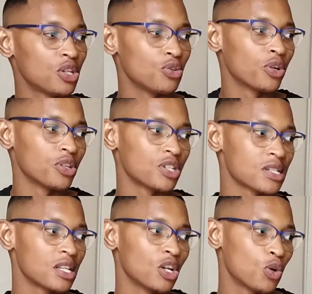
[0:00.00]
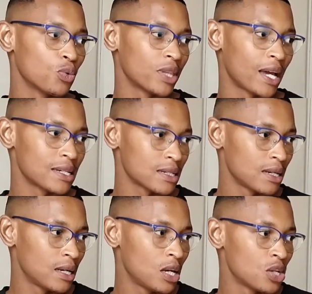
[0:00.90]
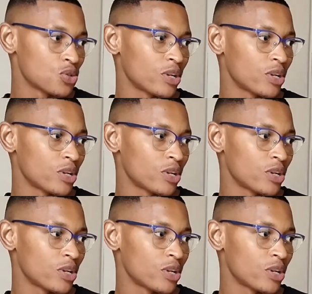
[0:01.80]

you could just include that. So